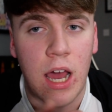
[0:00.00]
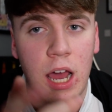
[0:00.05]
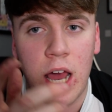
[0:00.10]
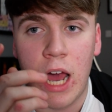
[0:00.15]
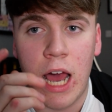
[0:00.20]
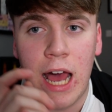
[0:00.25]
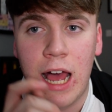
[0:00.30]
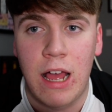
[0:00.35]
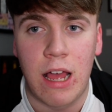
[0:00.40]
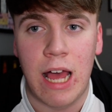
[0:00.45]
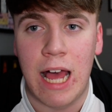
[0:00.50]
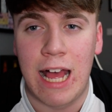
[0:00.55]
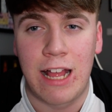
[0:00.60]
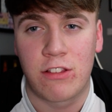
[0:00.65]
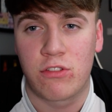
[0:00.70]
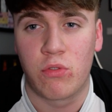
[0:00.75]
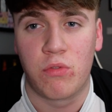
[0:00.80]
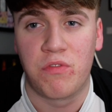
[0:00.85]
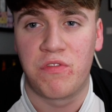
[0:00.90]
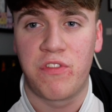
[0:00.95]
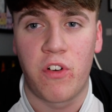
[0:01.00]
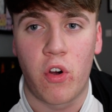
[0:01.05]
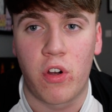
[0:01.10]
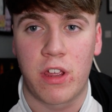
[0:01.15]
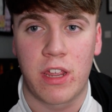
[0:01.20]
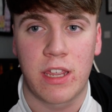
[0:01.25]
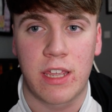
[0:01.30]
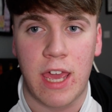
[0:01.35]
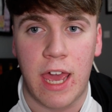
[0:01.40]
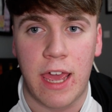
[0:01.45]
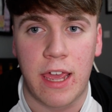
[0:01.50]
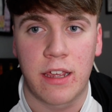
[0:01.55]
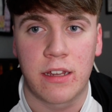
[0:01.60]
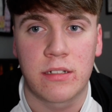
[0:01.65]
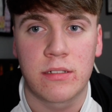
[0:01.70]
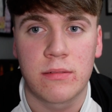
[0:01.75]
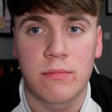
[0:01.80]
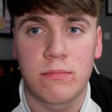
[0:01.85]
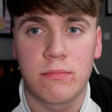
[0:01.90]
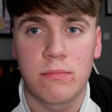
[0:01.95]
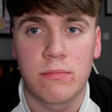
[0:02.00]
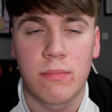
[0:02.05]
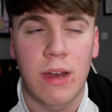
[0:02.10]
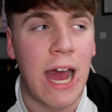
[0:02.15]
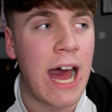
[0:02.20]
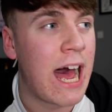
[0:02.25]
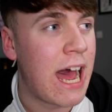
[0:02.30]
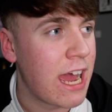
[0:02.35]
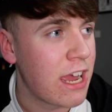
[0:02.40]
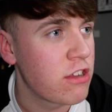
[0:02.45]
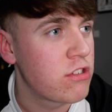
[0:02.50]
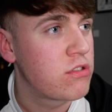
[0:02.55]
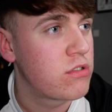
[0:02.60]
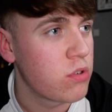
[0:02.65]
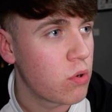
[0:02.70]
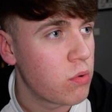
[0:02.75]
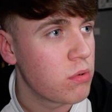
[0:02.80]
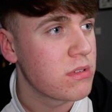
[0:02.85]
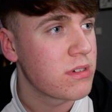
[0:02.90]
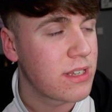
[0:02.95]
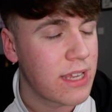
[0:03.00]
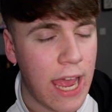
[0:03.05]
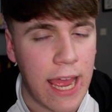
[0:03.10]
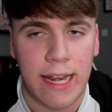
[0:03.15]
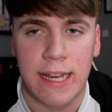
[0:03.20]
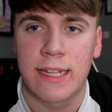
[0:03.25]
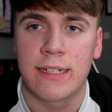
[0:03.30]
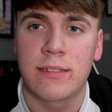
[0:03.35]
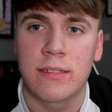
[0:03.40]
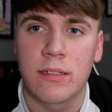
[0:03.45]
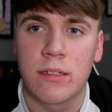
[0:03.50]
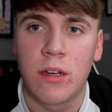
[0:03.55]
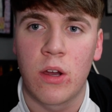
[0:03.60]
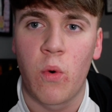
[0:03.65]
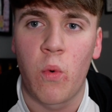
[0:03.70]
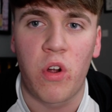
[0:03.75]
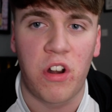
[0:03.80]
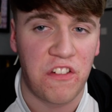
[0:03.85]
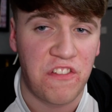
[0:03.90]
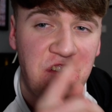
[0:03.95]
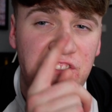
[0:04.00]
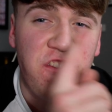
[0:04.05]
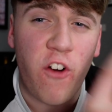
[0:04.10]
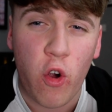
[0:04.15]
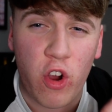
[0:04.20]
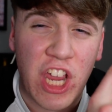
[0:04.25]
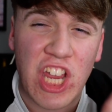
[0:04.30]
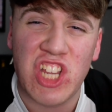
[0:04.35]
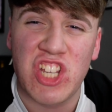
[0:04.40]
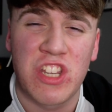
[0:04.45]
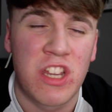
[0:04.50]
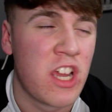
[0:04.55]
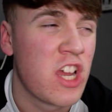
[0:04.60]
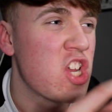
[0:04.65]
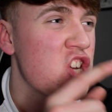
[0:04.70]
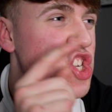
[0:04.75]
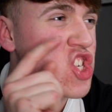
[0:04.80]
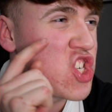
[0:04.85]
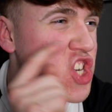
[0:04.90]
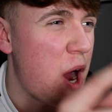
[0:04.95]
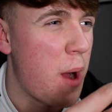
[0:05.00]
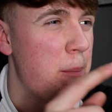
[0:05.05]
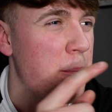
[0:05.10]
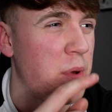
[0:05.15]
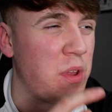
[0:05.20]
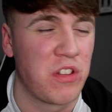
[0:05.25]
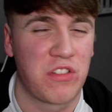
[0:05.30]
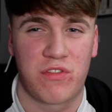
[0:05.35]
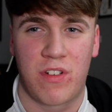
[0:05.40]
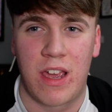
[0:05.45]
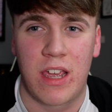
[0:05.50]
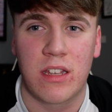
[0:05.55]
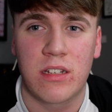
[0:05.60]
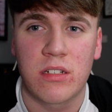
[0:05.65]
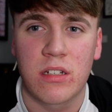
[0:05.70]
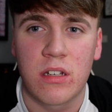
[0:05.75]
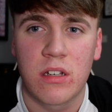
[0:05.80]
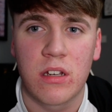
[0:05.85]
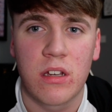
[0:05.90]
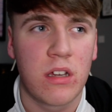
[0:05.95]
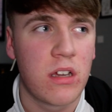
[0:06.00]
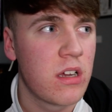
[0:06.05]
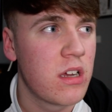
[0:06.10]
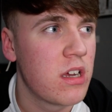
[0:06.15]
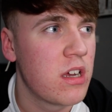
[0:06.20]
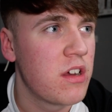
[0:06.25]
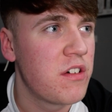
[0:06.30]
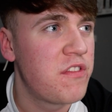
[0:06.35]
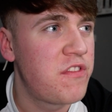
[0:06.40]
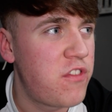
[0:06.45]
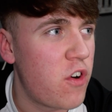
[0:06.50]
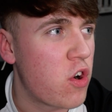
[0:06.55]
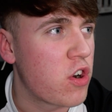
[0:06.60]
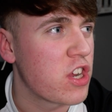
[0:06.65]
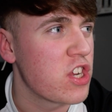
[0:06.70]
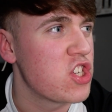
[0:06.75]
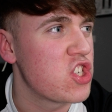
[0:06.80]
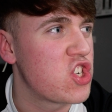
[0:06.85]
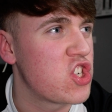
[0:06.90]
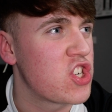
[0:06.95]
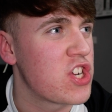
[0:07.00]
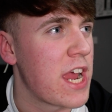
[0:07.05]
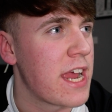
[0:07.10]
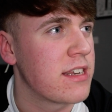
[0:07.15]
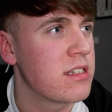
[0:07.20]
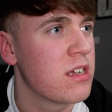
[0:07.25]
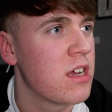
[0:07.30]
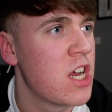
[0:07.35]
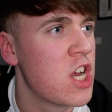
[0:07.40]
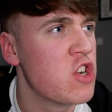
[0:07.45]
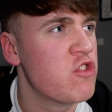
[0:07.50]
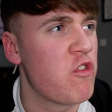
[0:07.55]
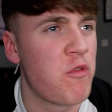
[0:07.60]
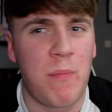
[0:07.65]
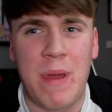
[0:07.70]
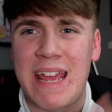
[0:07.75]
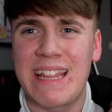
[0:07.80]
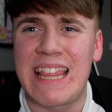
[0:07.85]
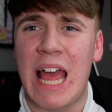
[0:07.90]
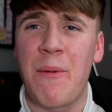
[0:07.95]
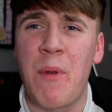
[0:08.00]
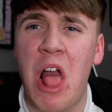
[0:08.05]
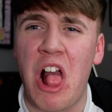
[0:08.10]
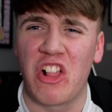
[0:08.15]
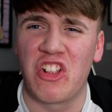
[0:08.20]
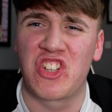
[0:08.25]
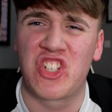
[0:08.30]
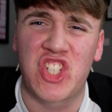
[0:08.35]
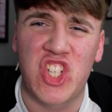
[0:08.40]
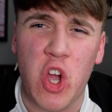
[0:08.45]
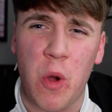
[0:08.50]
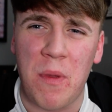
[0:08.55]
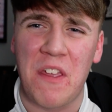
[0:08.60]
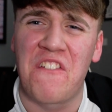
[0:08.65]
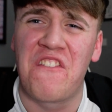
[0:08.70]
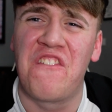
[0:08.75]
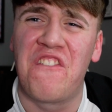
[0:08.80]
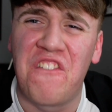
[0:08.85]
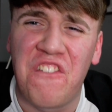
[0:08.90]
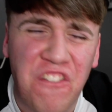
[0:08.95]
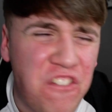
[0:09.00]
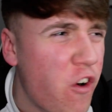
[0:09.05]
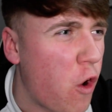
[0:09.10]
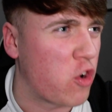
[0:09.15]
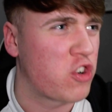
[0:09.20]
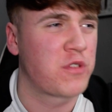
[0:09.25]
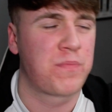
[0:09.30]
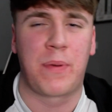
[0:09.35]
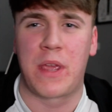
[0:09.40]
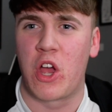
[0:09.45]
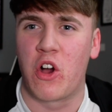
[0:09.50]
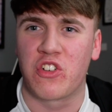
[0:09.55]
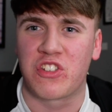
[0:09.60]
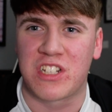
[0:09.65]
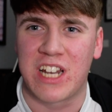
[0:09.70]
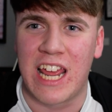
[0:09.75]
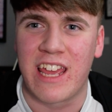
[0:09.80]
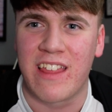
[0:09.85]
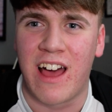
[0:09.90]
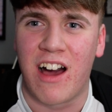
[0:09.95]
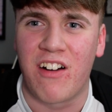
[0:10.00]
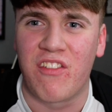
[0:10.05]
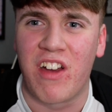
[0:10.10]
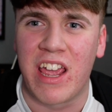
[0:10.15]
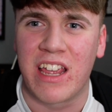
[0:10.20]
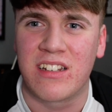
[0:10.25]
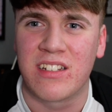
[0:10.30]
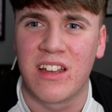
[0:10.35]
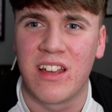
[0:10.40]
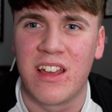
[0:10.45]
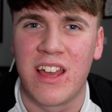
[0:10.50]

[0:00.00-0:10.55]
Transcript: I, I don't fucking get it. I don't get it. What a fucking shambles, right? Fucking shit. We've made them little scummy fucks beat us like that, right?